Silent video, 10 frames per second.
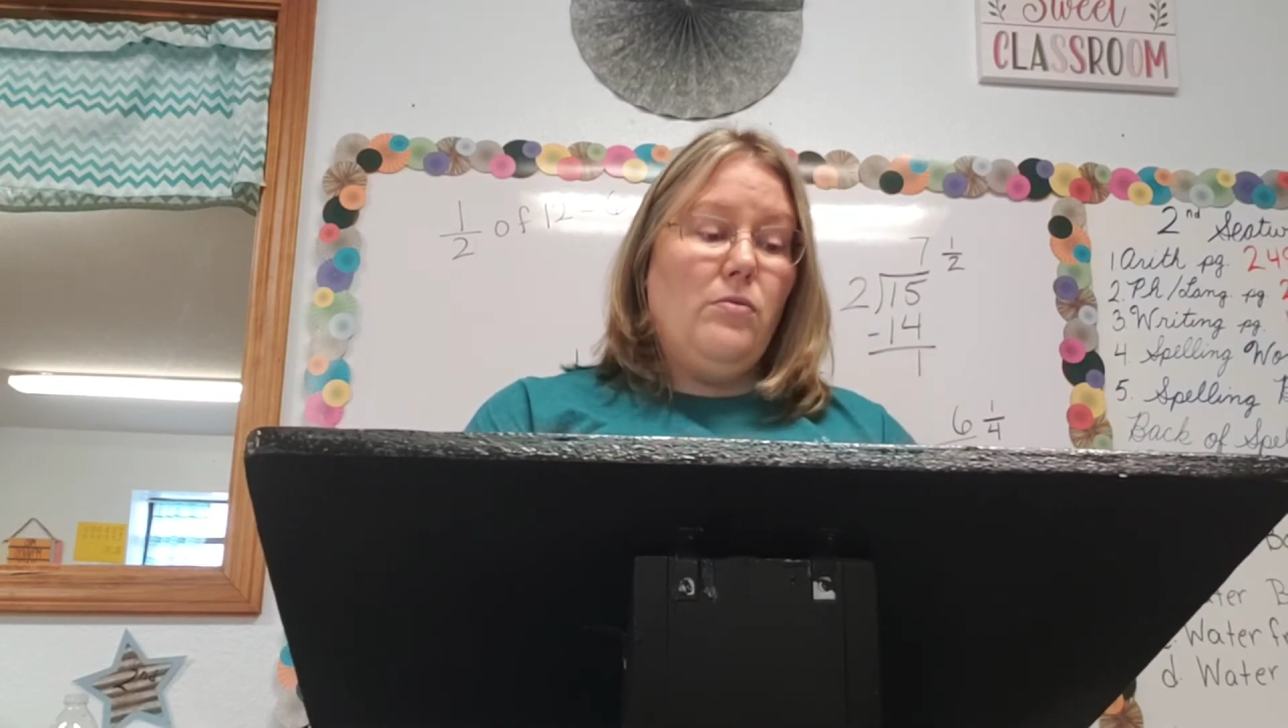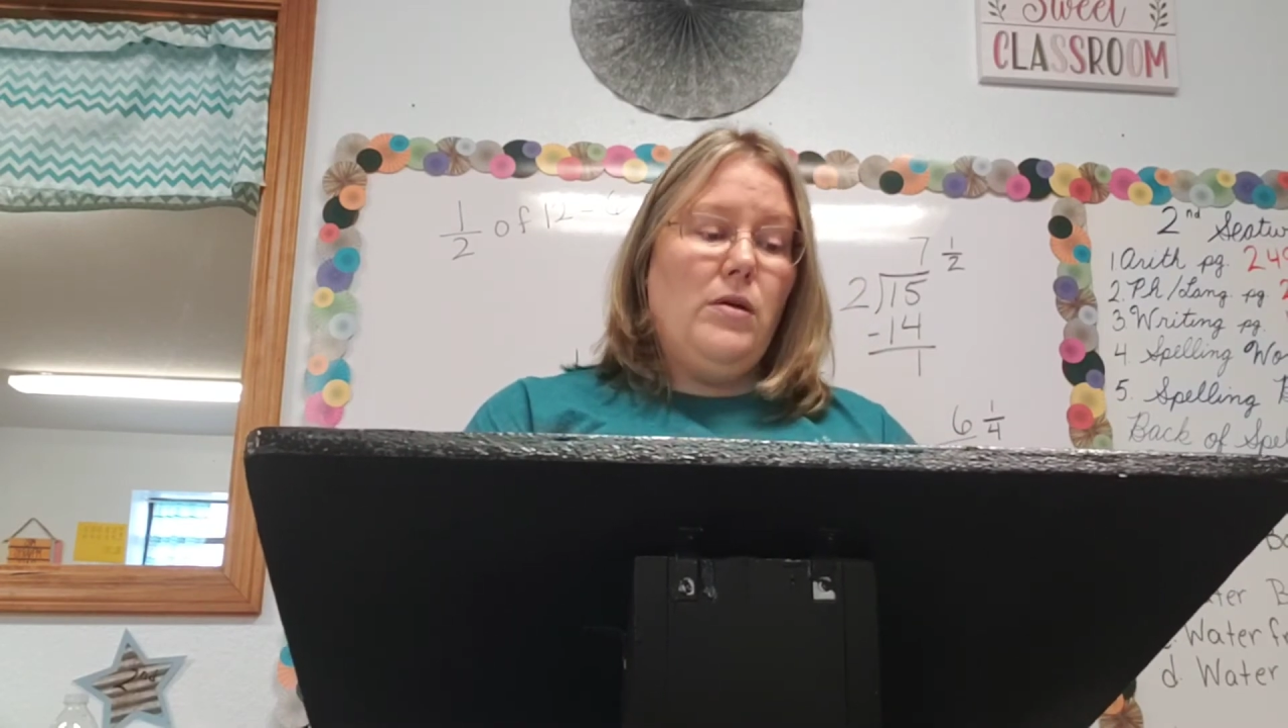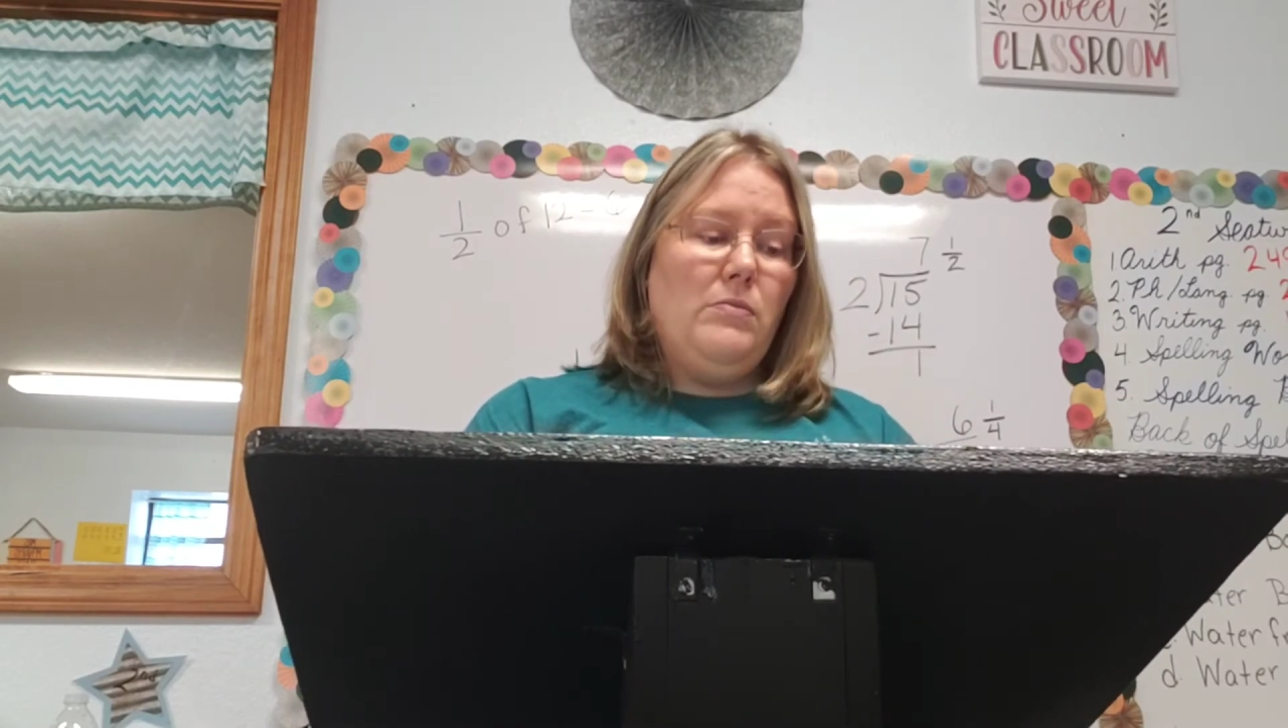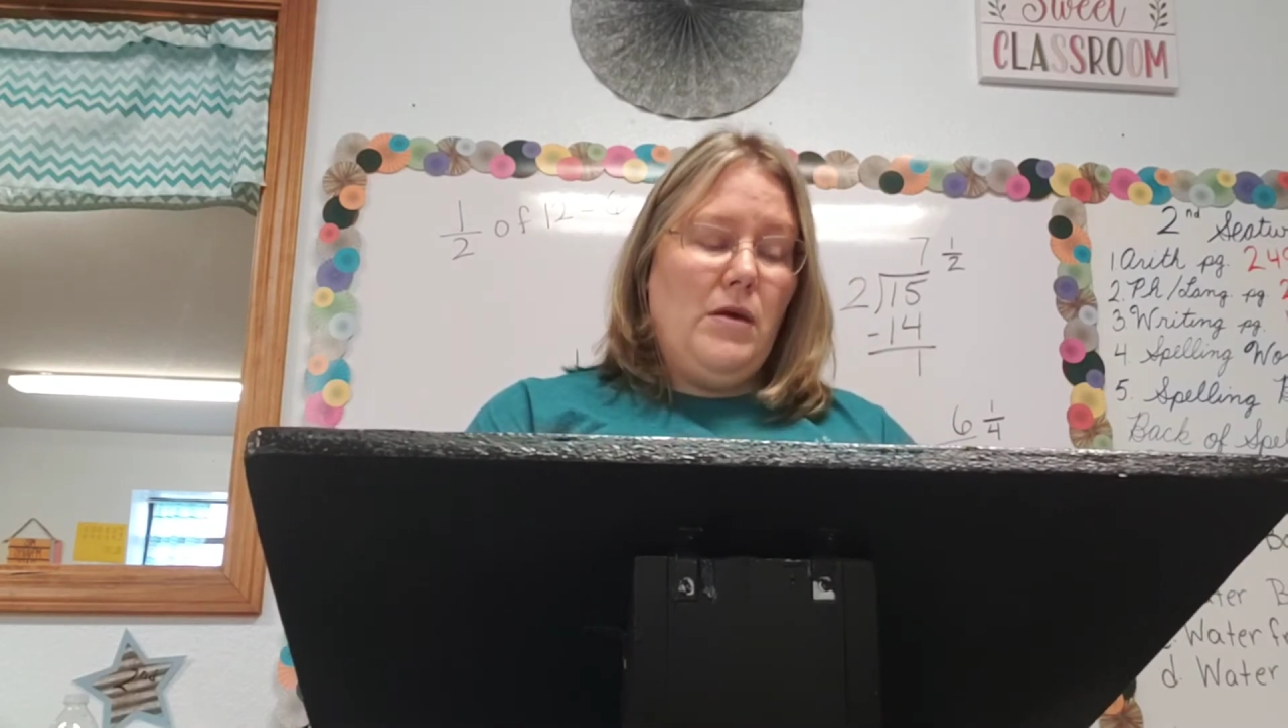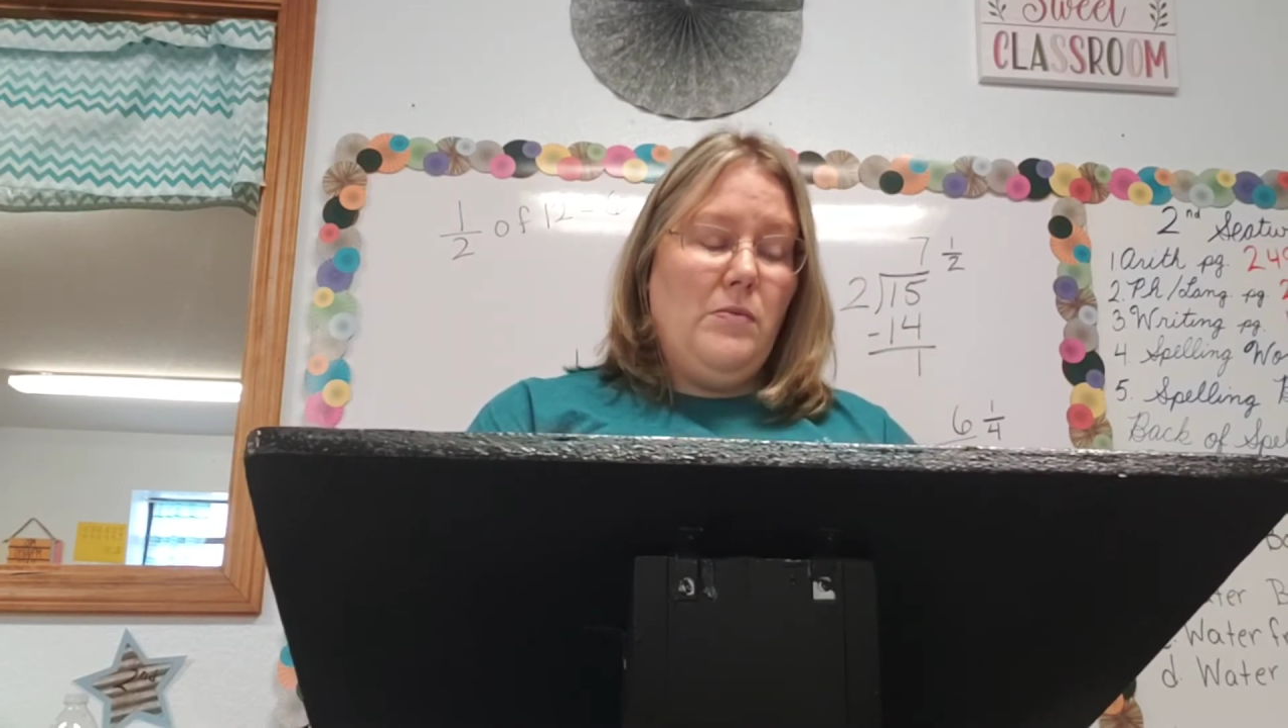
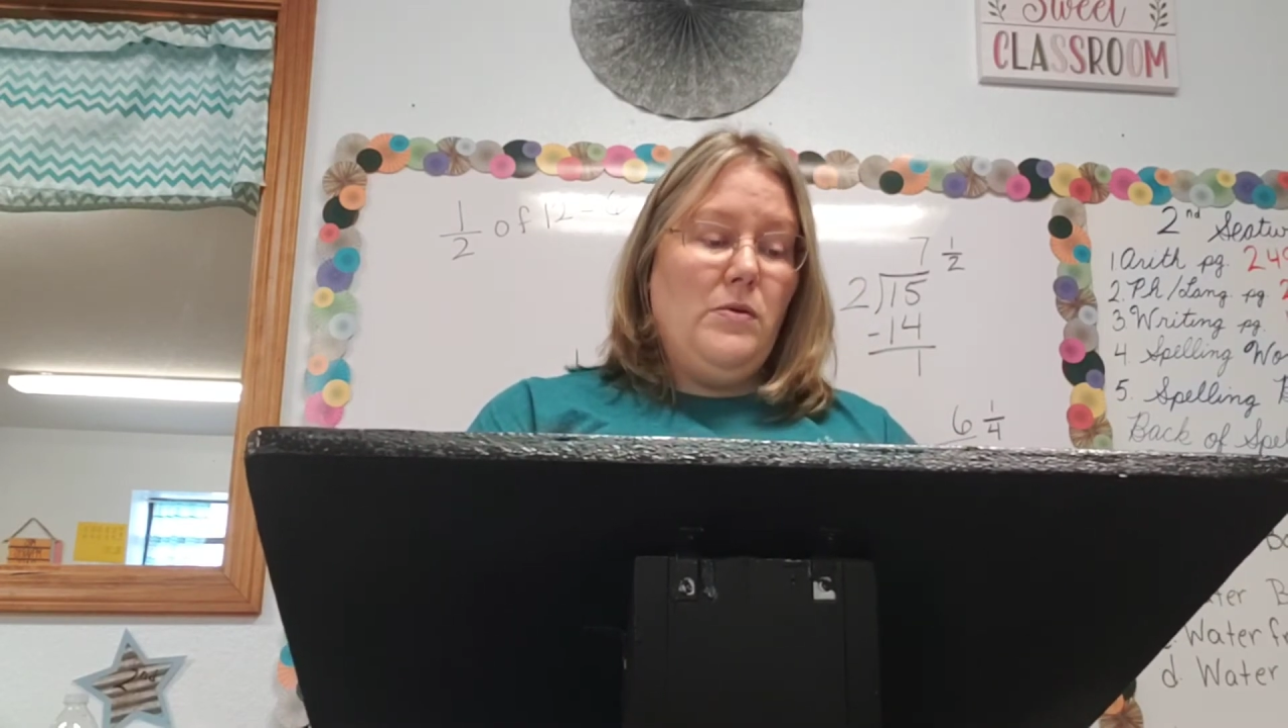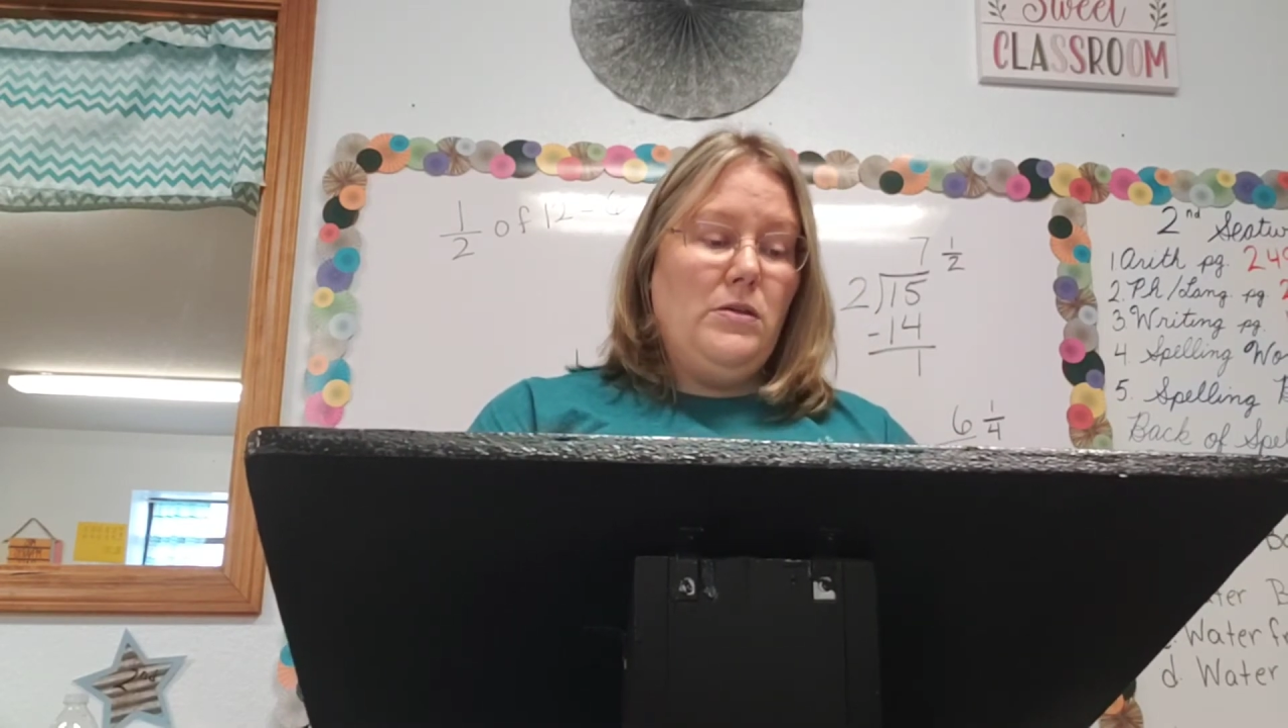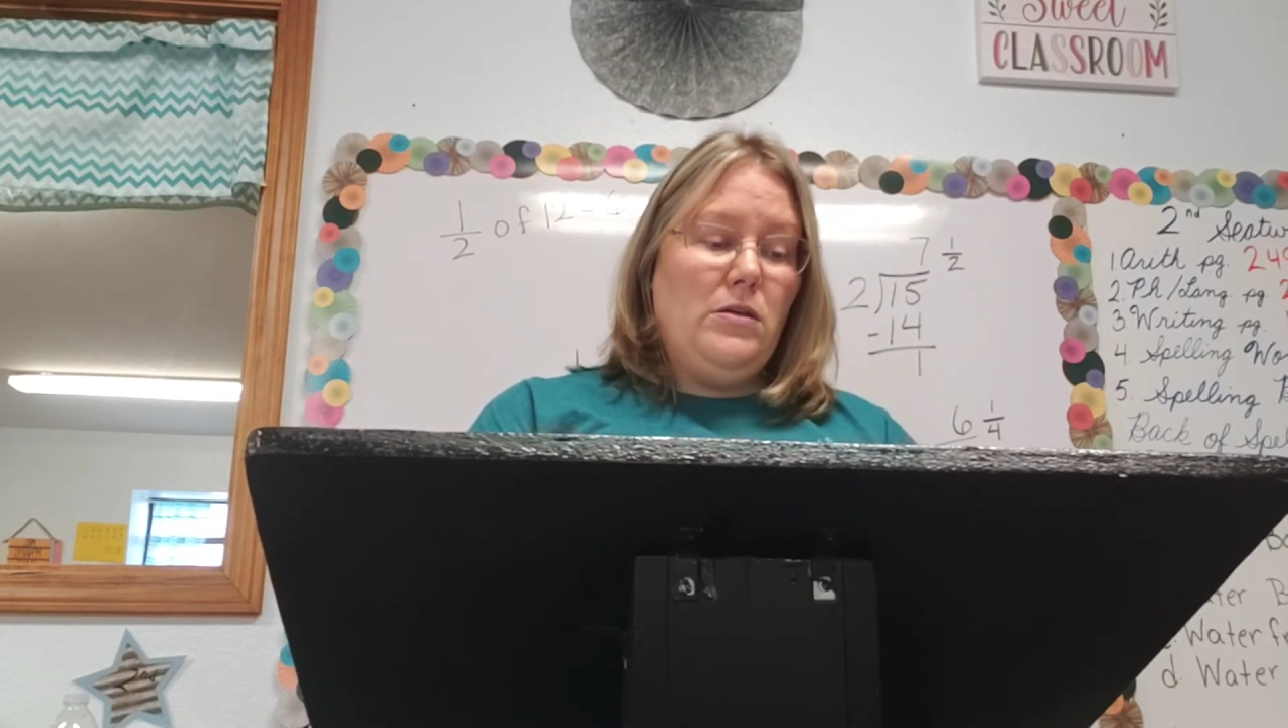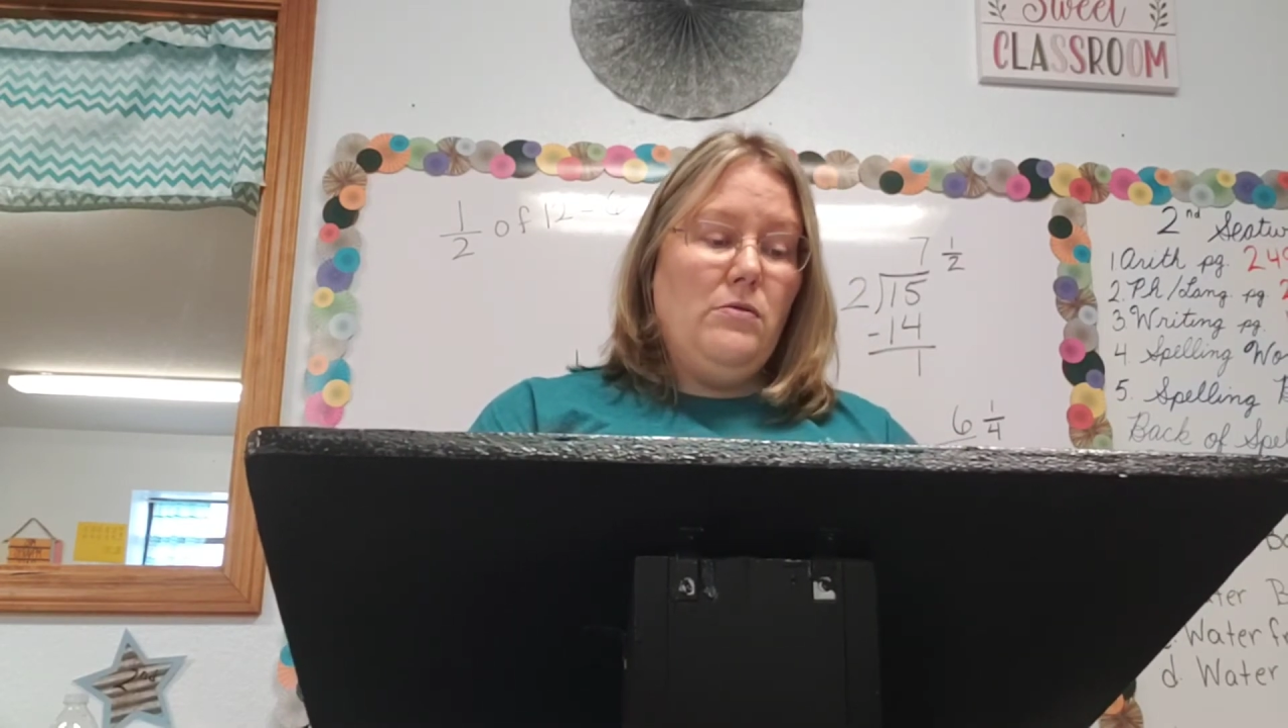remember to